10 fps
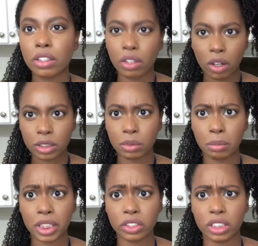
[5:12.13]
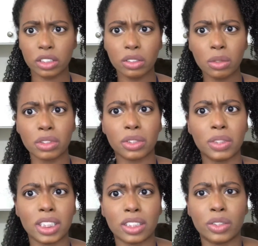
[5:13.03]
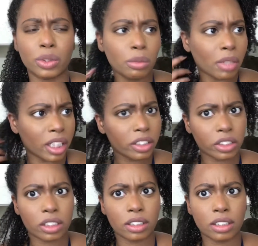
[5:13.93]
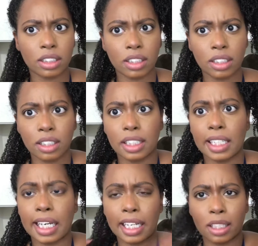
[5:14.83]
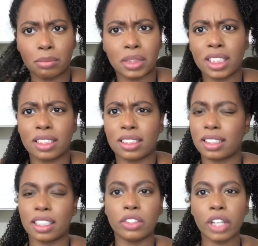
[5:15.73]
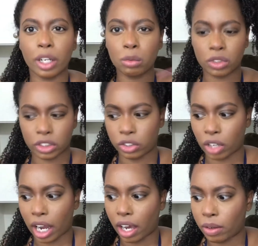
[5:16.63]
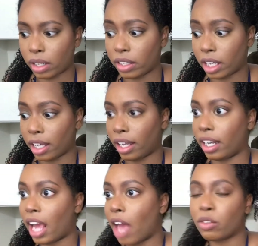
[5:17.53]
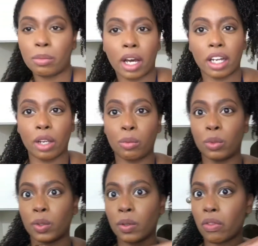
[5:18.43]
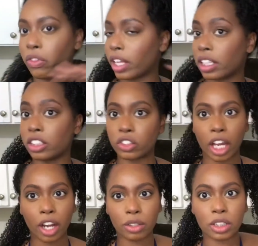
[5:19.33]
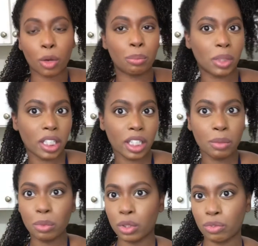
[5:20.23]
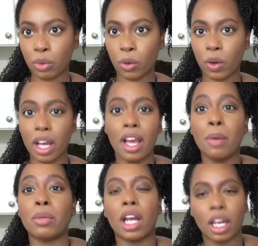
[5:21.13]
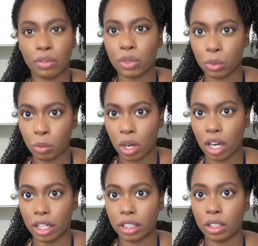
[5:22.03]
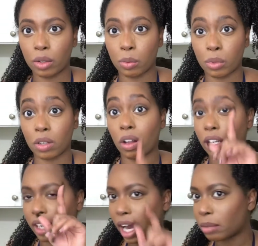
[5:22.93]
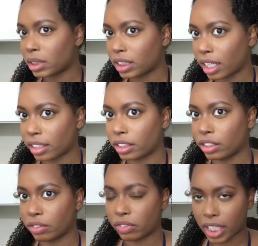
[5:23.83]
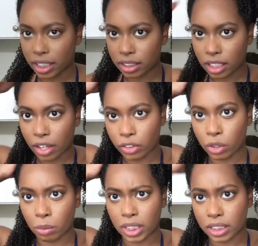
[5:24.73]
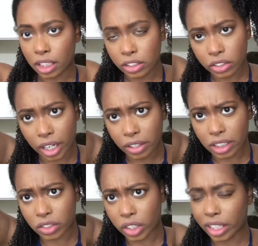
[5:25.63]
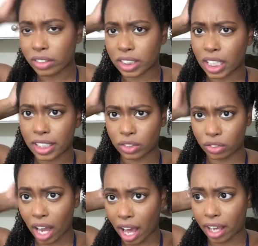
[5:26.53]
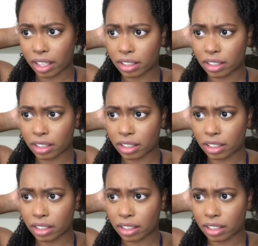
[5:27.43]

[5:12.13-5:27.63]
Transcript: You also want to make sure that you don't do this too much, because then your hair will just dry out, and then everybody will think that your hair is all big and beautiful, but everyone will not be saying to your face, you know, when they touch your hair, that your hair is like dry.